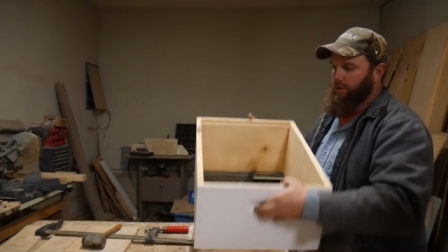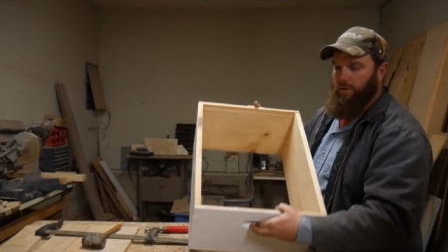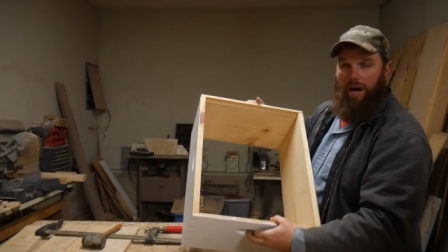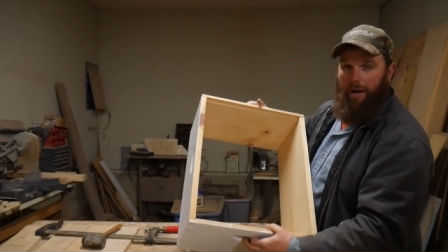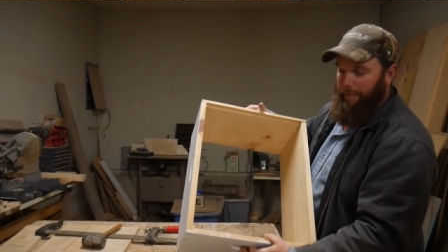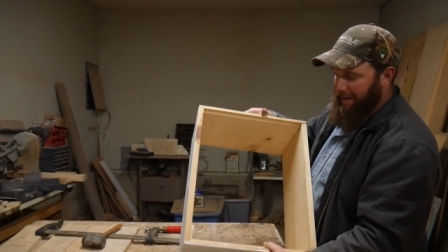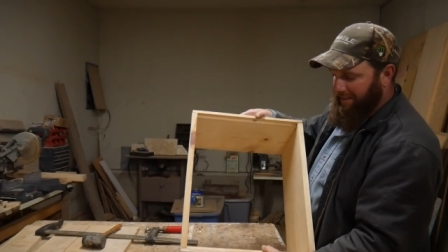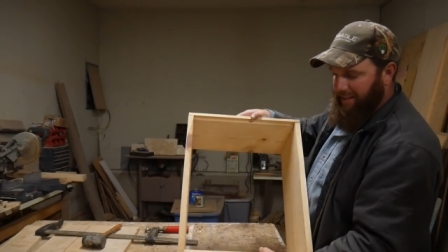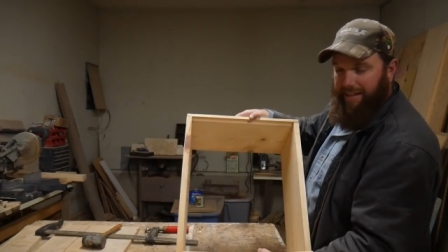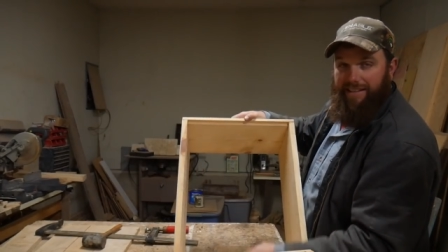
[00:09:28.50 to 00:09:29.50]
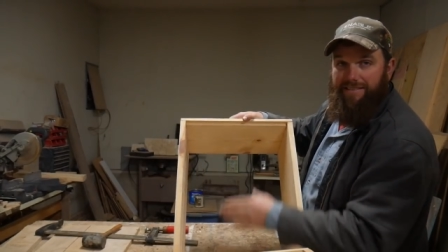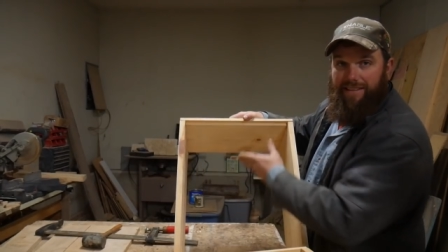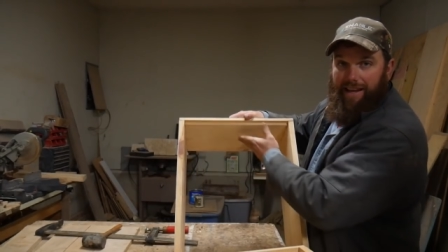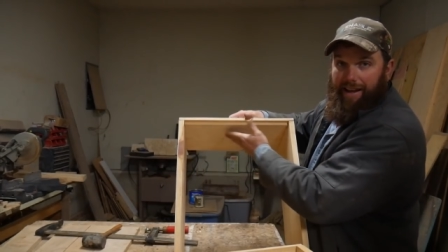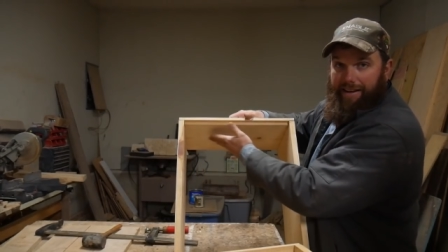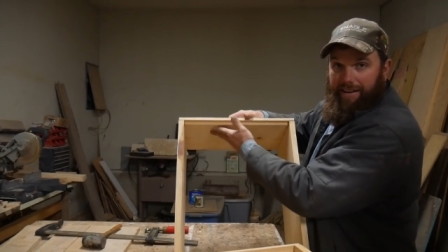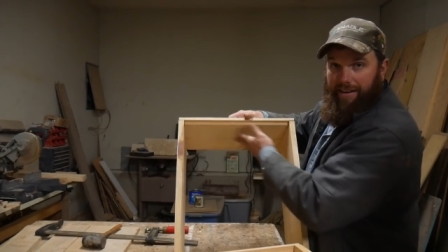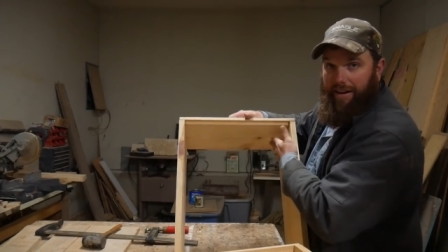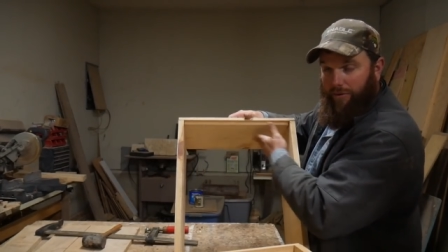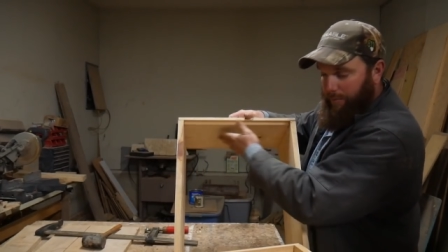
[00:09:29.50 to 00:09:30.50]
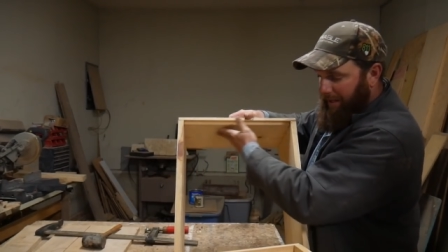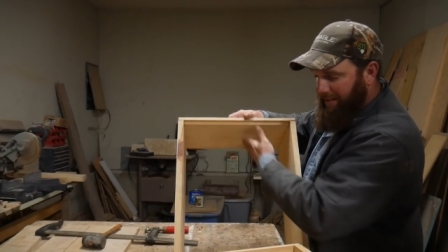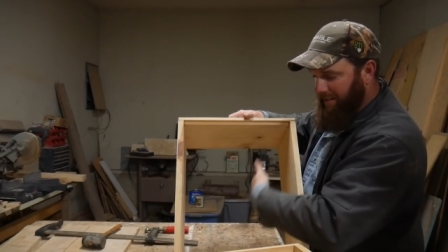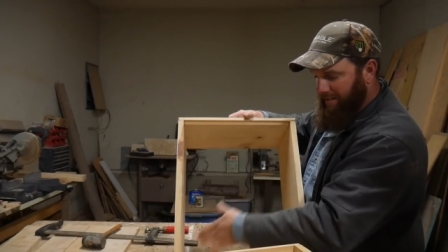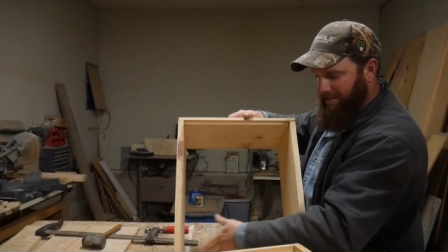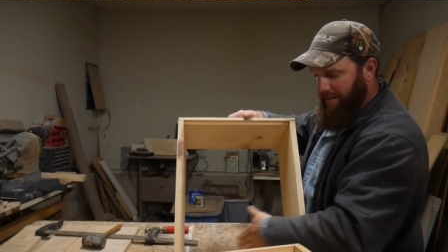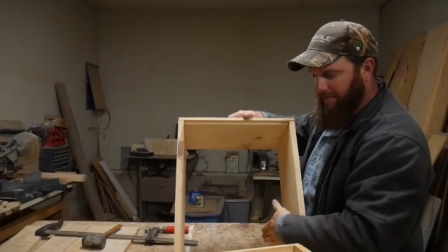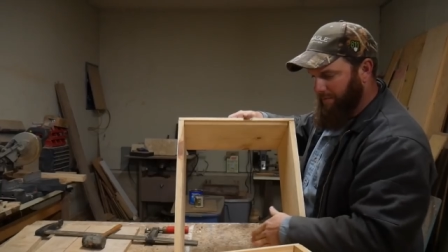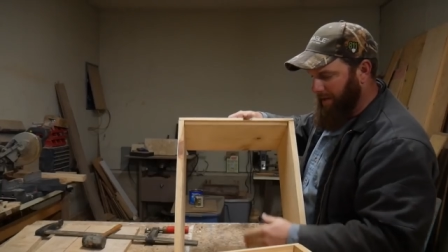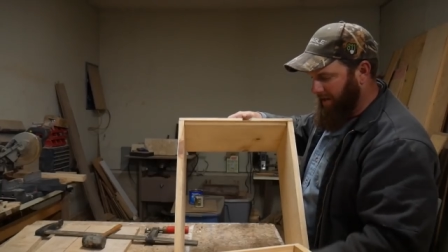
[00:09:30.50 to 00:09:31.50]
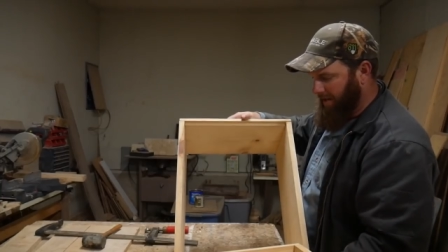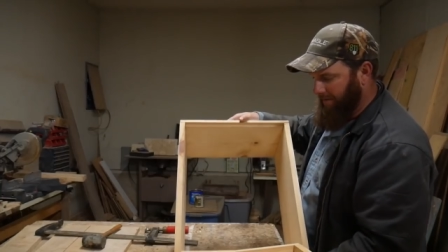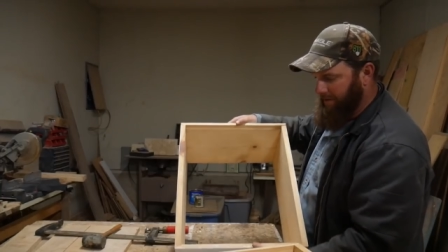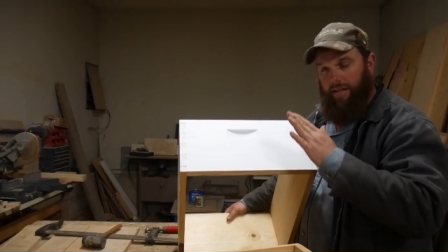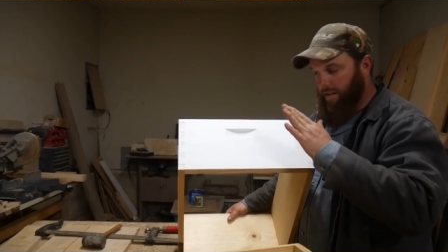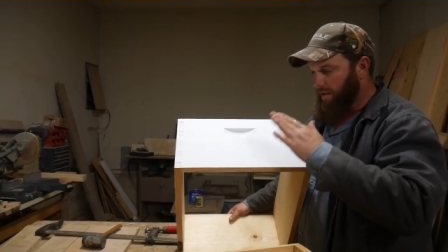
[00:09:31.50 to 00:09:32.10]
Do not paint the inside. Never paint the inside of a beehive.